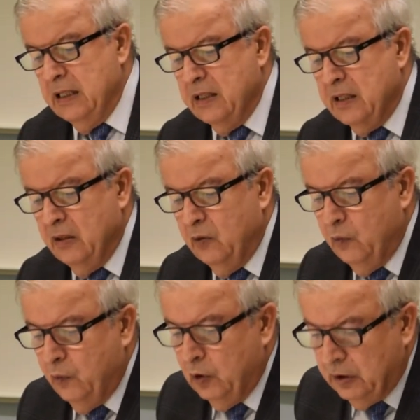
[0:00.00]
So
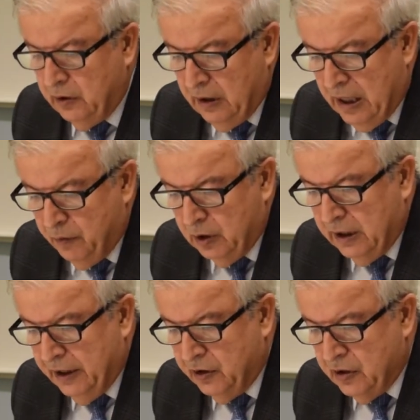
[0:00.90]
what I would
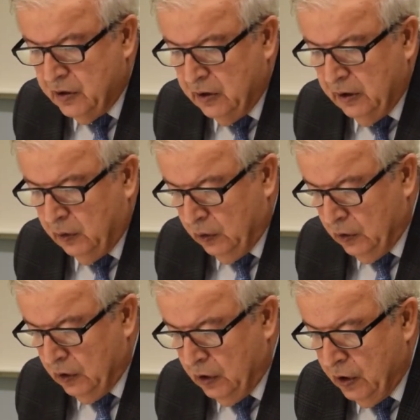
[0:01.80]
like just
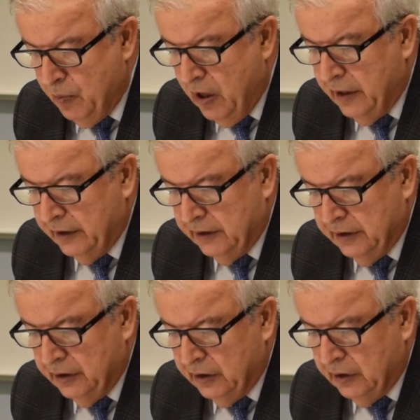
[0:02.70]
to remark
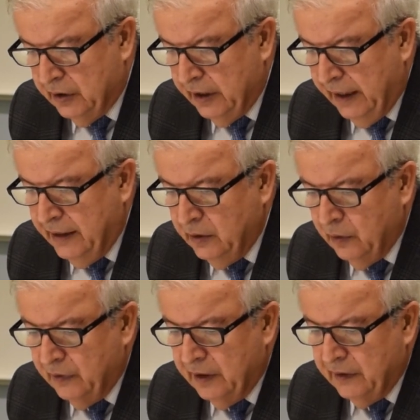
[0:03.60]
to the end
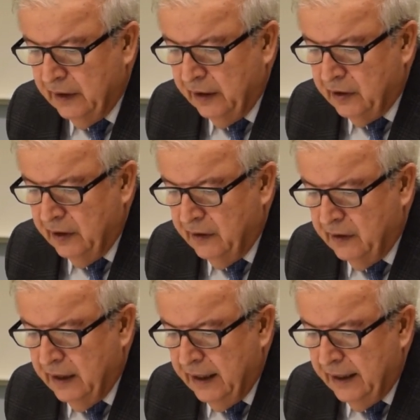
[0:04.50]
of this lecture is
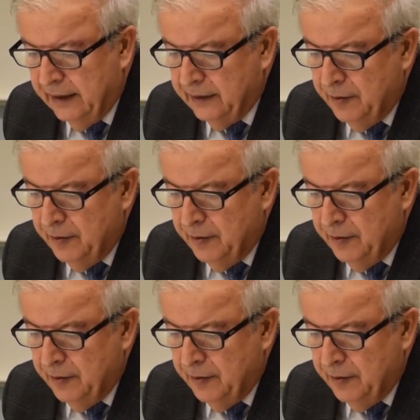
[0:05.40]
that